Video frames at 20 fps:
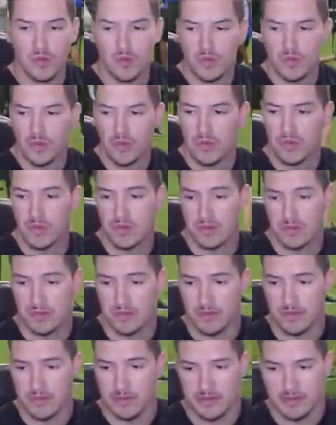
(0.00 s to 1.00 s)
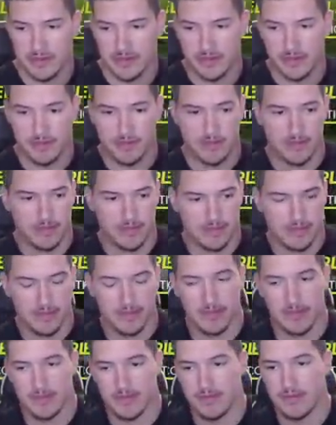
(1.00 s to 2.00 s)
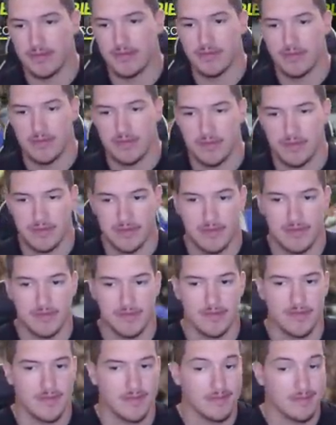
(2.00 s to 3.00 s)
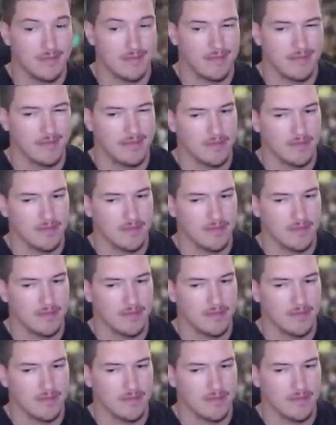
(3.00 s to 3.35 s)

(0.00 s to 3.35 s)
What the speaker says: Nobody speaks.